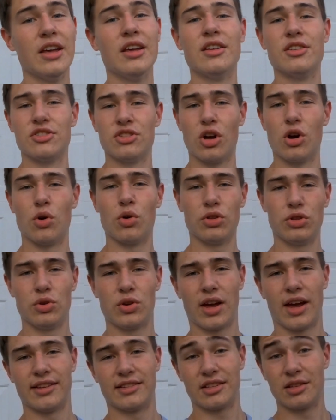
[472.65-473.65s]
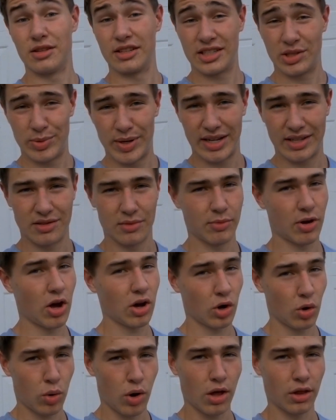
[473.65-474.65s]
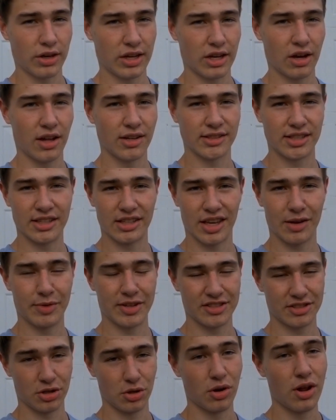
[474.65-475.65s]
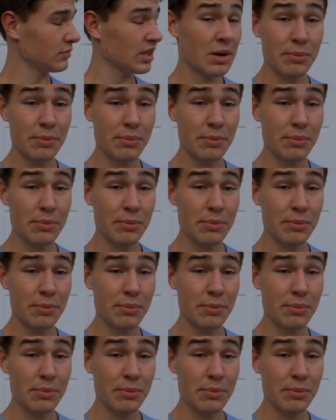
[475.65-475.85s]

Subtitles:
so you guys can expect some quality content coming soon.